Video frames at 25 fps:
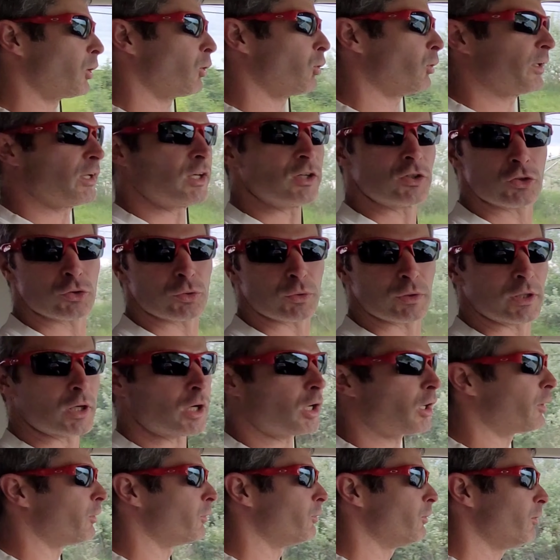history
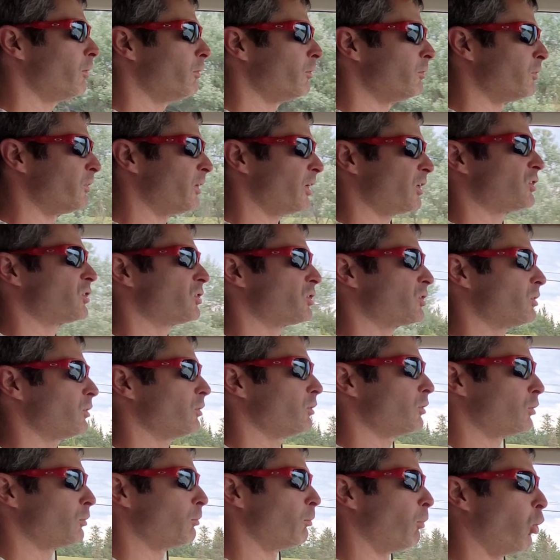on this
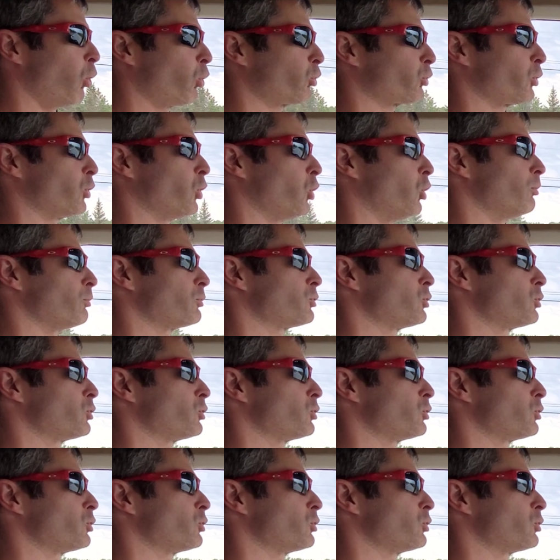motorhome.